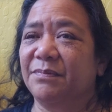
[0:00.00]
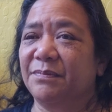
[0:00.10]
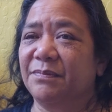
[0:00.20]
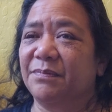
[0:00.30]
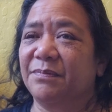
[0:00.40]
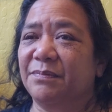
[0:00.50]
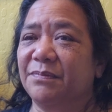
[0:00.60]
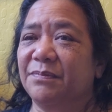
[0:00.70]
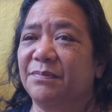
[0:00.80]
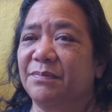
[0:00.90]

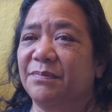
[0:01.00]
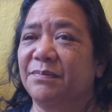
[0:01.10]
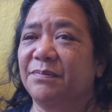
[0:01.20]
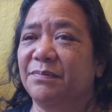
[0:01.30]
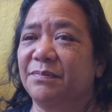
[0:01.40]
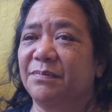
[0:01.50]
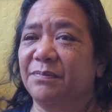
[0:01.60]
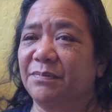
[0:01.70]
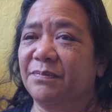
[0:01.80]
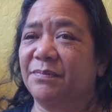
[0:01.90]

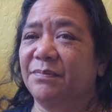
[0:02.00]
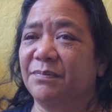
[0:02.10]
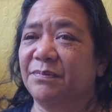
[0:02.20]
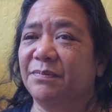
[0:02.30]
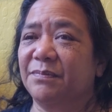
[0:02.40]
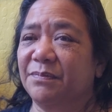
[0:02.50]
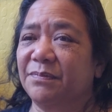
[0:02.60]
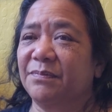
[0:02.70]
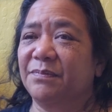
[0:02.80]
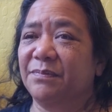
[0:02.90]

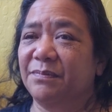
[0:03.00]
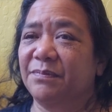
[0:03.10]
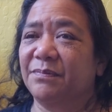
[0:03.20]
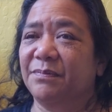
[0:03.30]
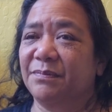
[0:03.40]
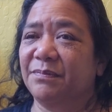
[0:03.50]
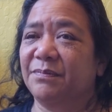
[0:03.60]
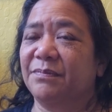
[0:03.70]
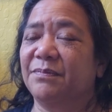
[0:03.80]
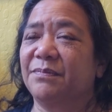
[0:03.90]

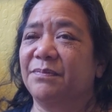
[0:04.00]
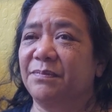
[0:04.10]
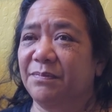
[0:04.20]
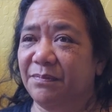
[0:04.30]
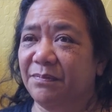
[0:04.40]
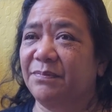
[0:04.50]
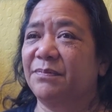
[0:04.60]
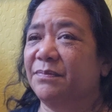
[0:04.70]
This person isn't speaking.